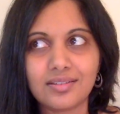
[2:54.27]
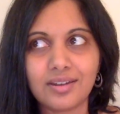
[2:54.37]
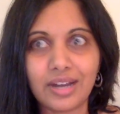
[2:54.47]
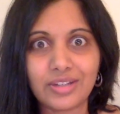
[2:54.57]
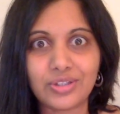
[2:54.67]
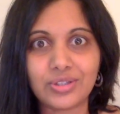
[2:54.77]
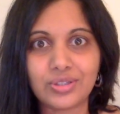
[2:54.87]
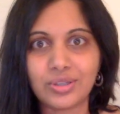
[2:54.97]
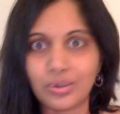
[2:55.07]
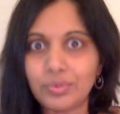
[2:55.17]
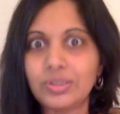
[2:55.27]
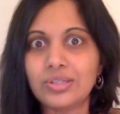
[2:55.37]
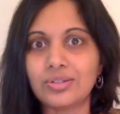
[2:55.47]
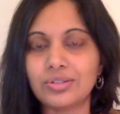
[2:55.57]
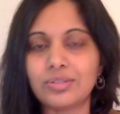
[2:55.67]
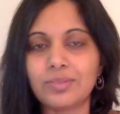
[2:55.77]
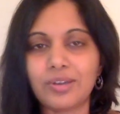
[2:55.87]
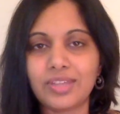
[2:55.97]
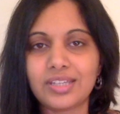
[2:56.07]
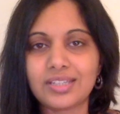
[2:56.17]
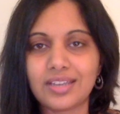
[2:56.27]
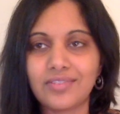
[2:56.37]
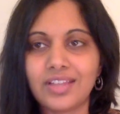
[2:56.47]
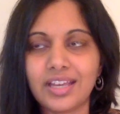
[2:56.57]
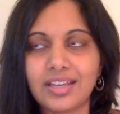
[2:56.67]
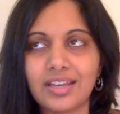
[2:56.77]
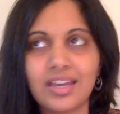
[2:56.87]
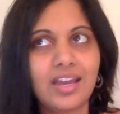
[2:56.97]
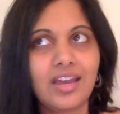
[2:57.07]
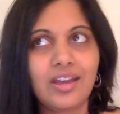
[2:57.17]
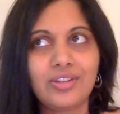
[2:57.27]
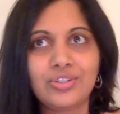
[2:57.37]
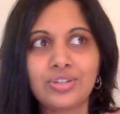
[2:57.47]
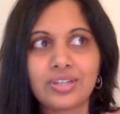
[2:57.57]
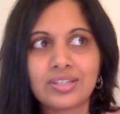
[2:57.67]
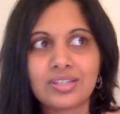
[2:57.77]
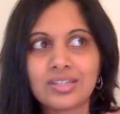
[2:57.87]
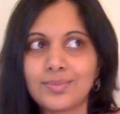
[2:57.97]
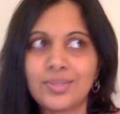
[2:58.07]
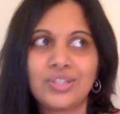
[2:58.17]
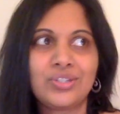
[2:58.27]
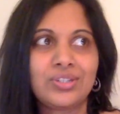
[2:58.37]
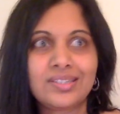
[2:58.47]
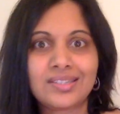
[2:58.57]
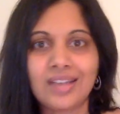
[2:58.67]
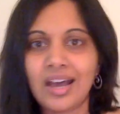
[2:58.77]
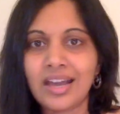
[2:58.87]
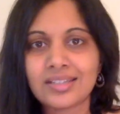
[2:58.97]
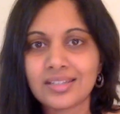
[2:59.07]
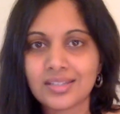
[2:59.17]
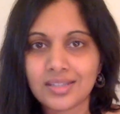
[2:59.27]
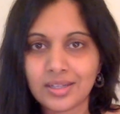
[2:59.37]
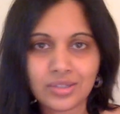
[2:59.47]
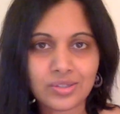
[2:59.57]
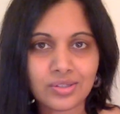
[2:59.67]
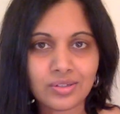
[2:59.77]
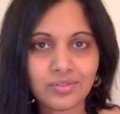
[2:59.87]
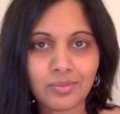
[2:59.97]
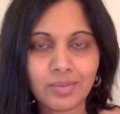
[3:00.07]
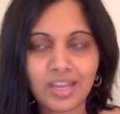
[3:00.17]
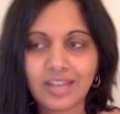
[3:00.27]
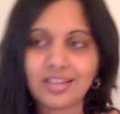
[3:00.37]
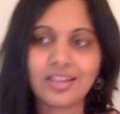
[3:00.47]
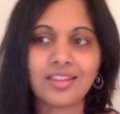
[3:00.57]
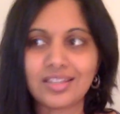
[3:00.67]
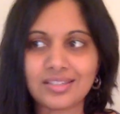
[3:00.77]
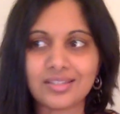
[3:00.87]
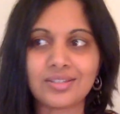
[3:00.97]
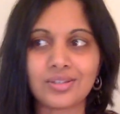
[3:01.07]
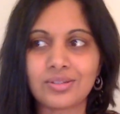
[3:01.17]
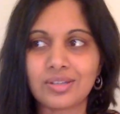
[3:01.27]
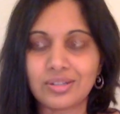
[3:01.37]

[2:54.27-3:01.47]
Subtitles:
are actually so concerned about this. I feel like just as much as size is a concern for men, this is a